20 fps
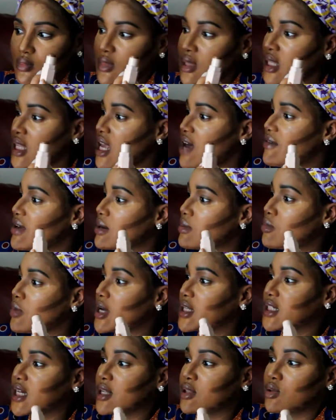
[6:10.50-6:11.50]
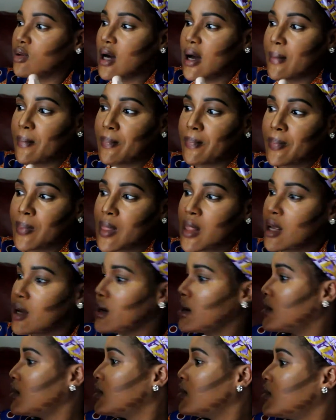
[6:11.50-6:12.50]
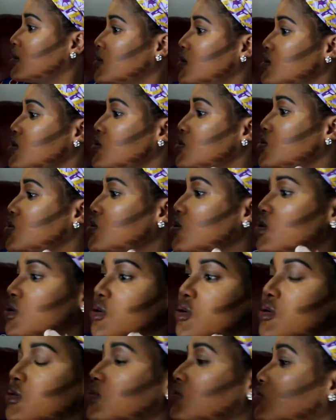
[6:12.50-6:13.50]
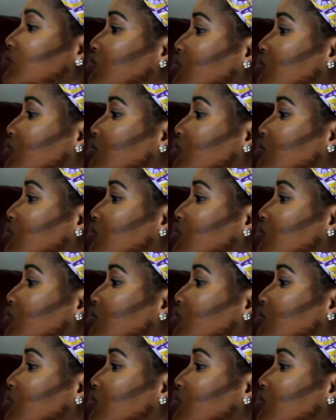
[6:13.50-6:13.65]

y'avait quoi chanto so